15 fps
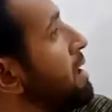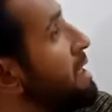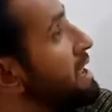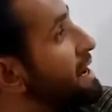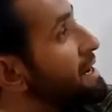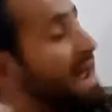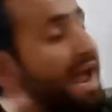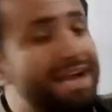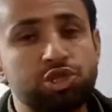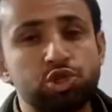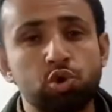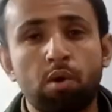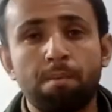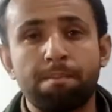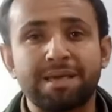
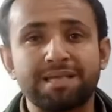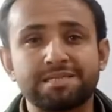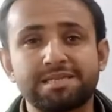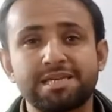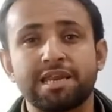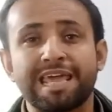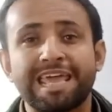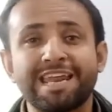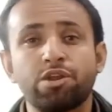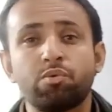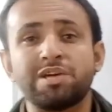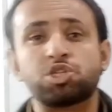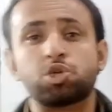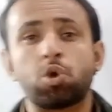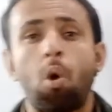nitrobenzene, in which